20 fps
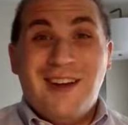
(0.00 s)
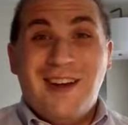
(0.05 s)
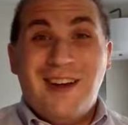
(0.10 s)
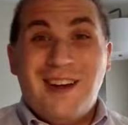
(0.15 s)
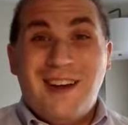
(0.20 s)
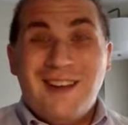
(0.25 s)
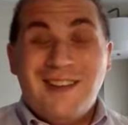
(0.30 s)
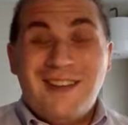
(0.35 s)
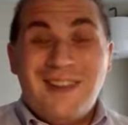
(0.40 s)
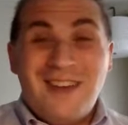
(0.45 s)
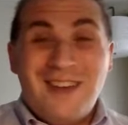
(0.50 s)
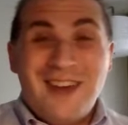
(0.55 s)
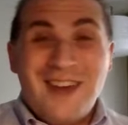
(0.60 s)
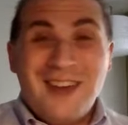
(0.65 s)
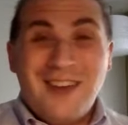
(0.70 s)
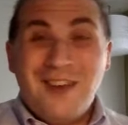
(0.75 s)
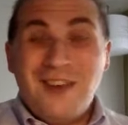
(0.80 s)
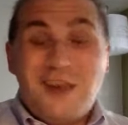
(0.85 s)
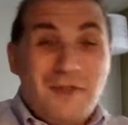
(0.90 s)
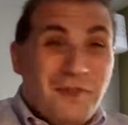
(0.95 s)
online.
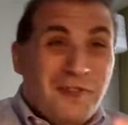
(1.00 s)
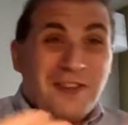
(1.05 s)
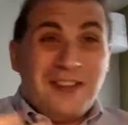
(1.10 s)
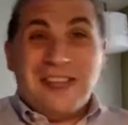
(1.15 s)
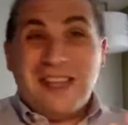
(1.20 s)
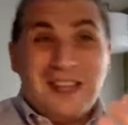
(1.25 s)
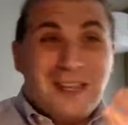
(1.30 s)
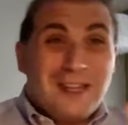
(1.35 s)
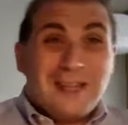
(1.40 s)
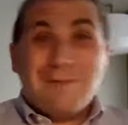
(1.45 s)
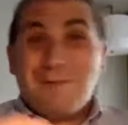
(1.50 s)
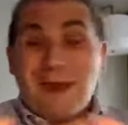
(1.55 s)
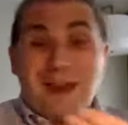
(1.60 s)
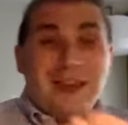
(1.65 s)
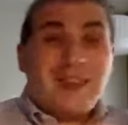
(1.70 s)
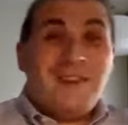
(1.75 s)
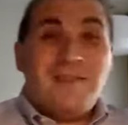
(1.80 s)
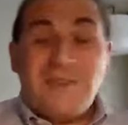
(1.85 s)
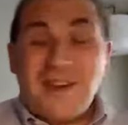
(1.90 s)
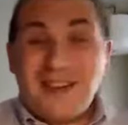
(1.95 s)
You never see the
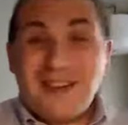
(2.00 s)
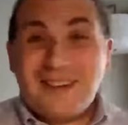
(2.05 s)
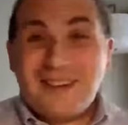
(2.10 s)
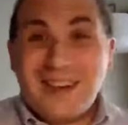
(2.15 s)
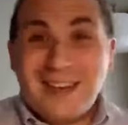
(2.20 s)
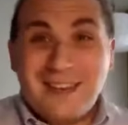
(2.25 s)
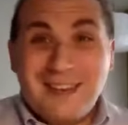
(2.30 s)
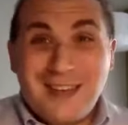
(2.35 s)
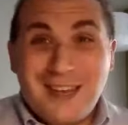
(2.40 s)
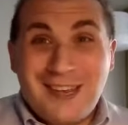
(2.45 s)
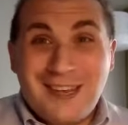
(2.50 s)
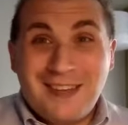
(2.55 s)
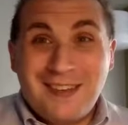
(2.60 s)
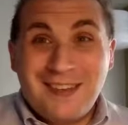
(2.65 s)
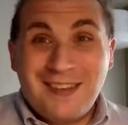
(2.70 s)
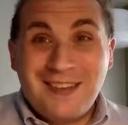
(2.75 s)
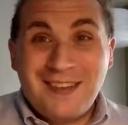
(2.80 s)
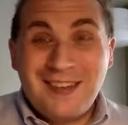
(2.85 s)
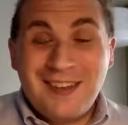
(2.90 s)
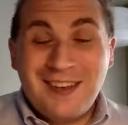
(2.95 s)
smiley face like
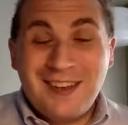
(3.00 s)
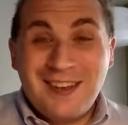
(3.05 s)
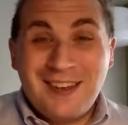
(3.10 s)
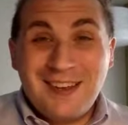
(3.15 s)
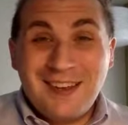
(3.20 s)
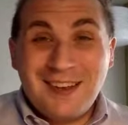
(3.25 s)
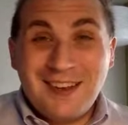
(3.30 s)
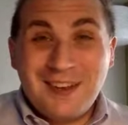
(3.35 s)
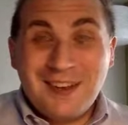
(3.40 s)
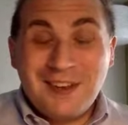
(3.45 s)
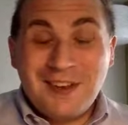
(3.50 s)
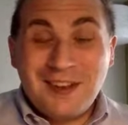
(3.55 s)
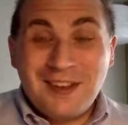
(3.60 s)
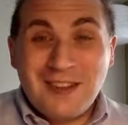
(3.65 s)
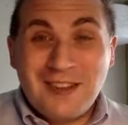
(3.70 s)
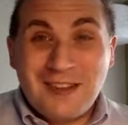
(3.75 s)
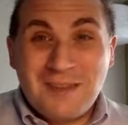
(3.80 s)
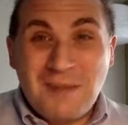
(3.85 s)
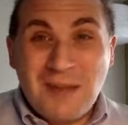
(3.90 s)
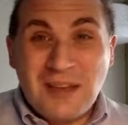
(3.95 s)
this throughout the
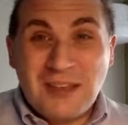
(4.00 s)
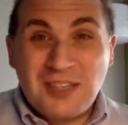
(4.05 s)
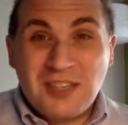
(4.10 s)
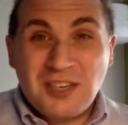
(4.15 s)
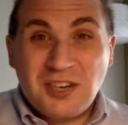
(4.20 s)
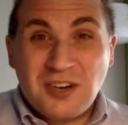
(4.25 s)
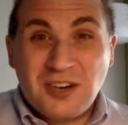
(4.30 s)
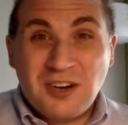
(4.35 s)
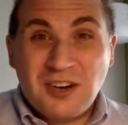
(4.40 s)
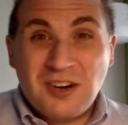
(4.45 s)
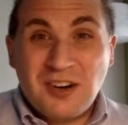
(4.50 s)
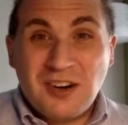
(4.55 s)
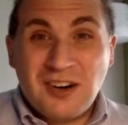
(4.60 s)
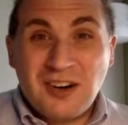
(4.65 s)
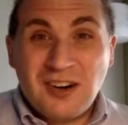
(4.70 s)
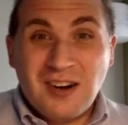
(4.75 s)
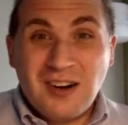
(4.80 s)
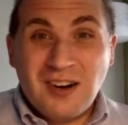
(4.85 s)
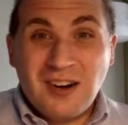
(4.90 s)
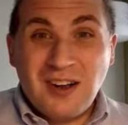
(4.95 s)
semester.
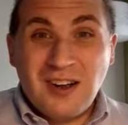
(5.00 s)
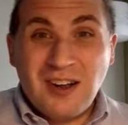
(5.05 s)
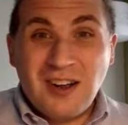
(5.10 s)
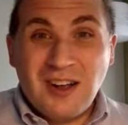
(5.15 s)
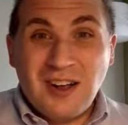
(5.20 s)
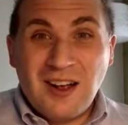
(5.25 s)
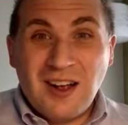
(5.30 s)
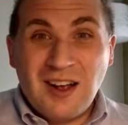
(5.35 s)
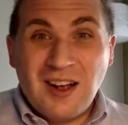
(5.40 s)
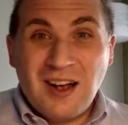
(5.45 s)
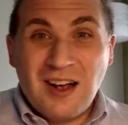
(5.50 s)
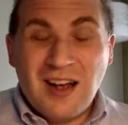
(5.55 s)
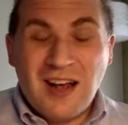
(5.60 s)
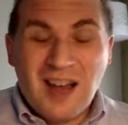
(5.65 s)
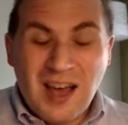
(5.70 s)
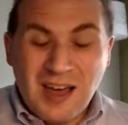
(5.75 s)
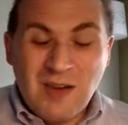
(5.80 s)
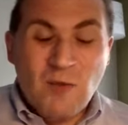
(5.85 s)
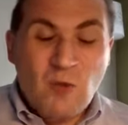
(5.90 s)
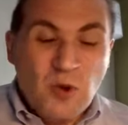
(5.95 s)

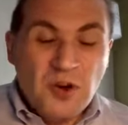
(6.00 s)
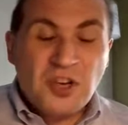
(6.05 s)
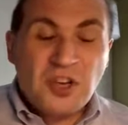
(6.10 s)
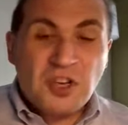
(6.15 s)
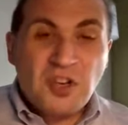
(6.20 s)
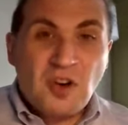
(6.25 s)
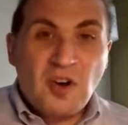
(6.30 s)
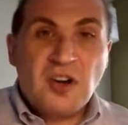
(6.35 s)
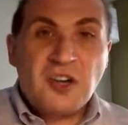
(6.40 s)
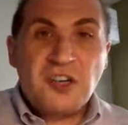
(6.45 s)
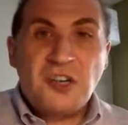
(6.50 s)
I want to talk to you